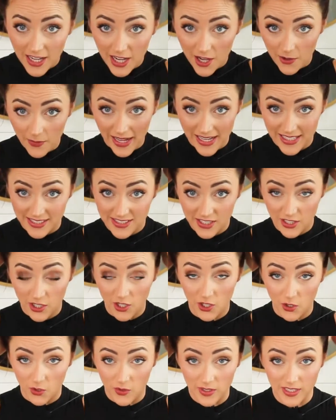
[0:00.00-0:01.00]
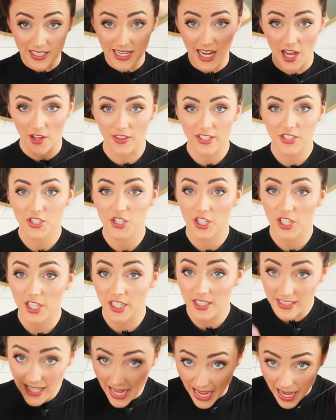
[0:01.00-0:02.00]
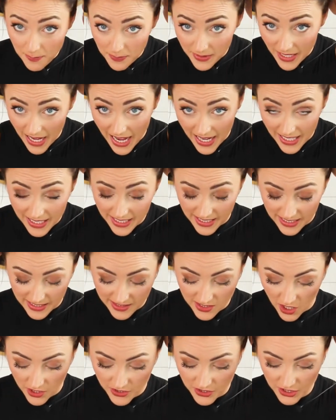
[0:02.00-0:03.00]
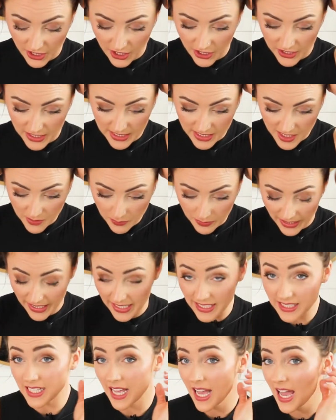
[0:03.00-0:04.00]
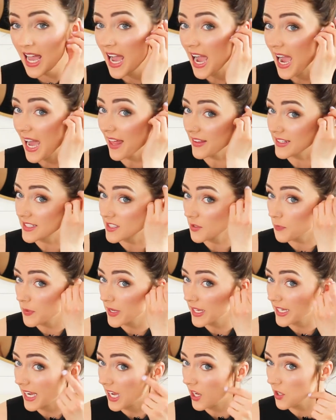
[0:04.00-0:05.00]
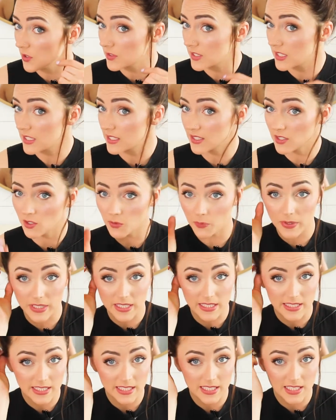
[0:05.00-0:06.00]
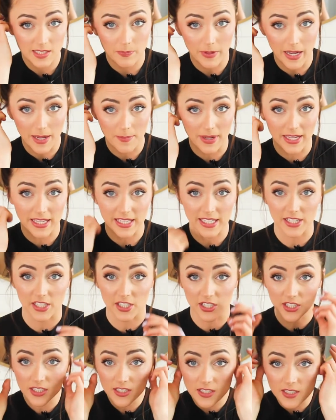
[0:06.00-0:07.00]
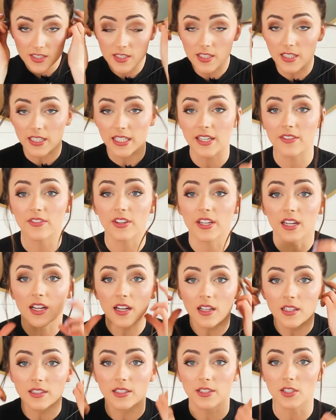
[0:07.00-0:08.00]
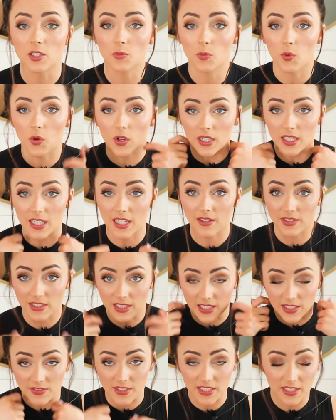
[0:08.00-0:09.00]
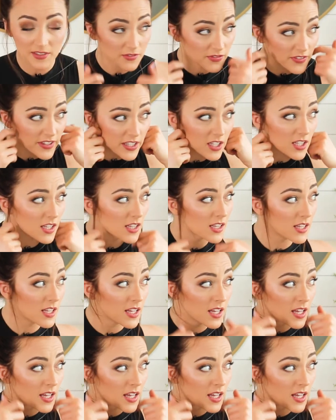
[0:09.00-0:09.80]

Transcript: Okay, so now that your top knot is all secured into place, I like to pick out these little pieces by my ears to give it a little more of a lived-in feel.